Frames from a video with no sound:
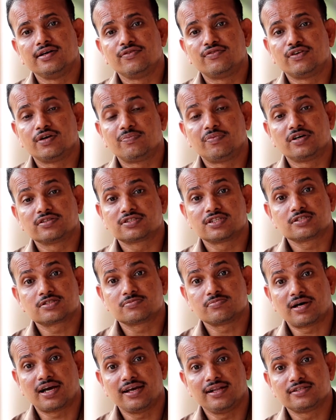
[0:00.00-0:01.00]
If a person
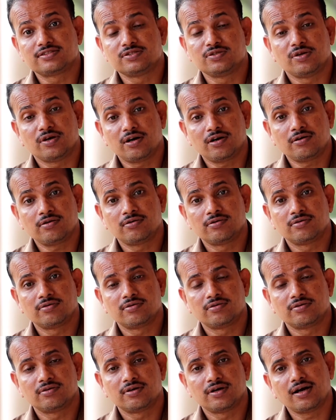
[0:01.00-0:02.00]
smiles, he
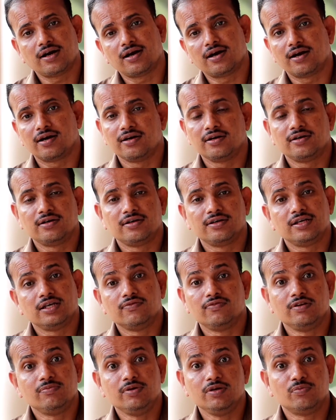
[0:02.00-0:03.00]

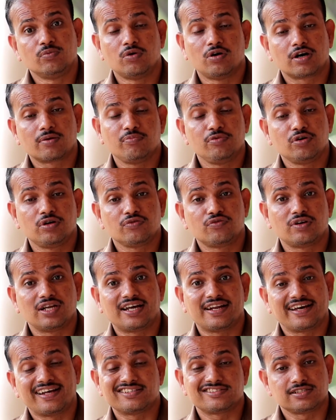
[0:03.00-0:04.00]
will be more beautiful
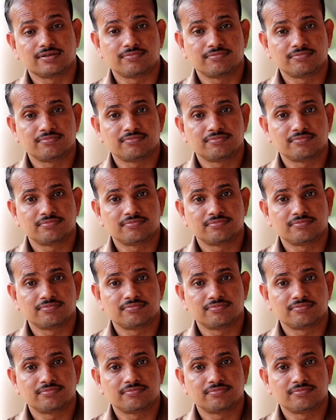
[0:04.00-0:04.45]
and handsome.